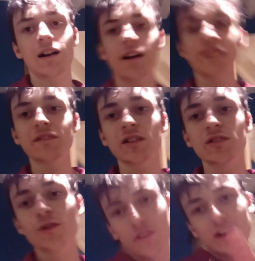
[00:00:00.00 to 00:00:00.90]
I've done
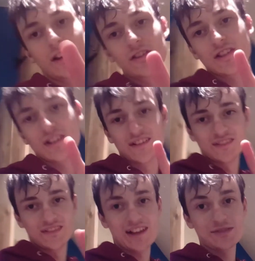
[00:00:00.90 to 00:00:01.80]
2 videos,
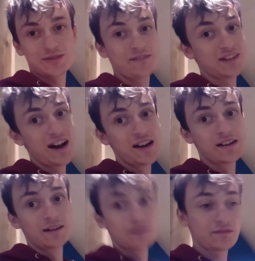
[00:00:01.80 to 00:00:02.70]
that's all I've done.
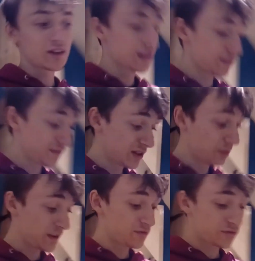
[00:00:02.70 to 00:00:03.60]
We've done a little
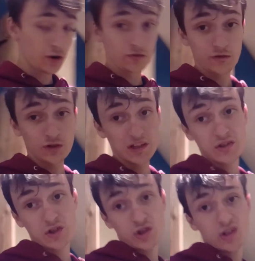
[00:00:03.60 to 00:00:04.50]
bit of drone
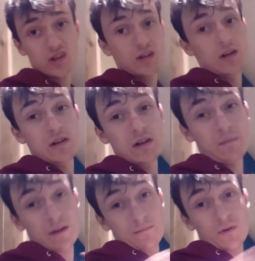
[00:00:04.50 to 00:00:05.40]
footage. I
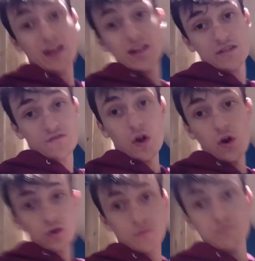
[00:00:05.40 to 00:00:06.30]
might put that in this
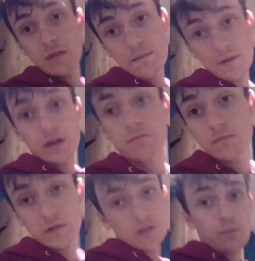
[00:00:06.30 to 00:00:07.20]
vlog, maybe.
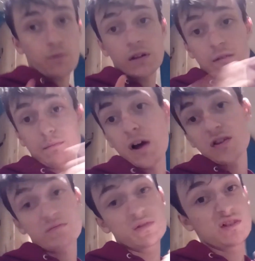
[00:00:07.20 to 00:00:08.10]
It's probably in the past, to be